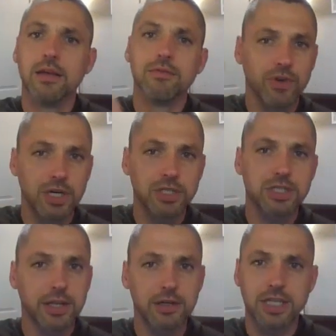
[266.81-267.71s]

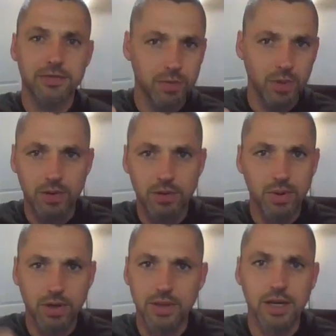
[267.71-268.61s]
French letters have to be
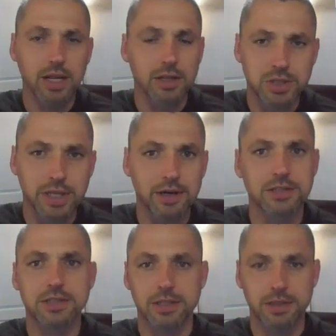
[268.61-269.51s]
bigger than English
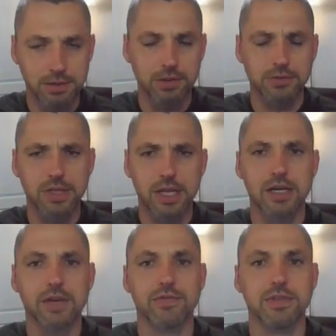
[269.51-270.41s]
letters. There's a lot
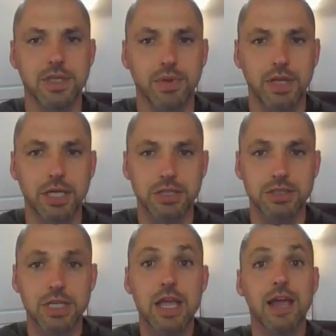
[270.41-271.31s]
of different stipulations.